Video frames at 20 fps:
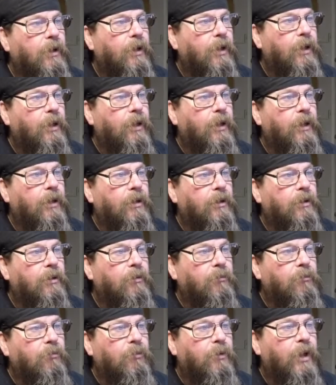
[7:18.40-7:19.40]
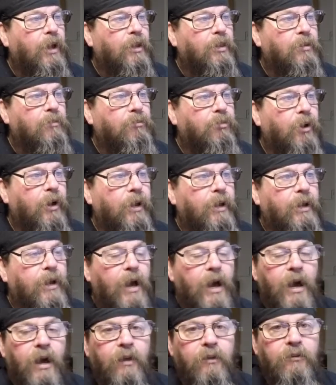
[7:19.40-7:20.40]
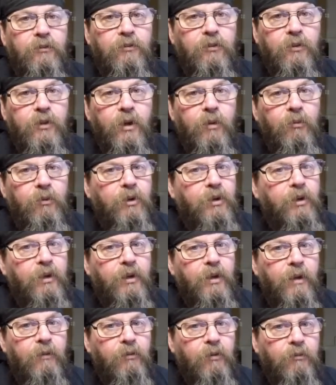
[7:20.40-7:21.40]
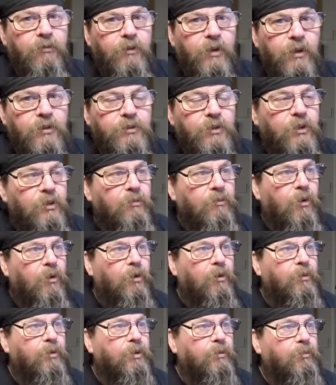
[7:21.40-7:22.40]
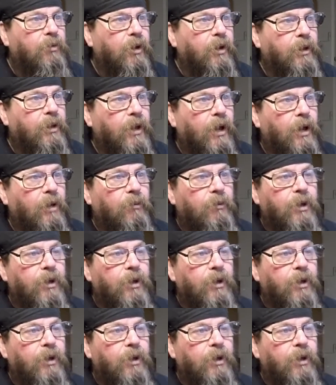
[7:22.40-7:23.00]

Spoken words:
And we had the brake on, so that we could never have tested the motor with the brake on.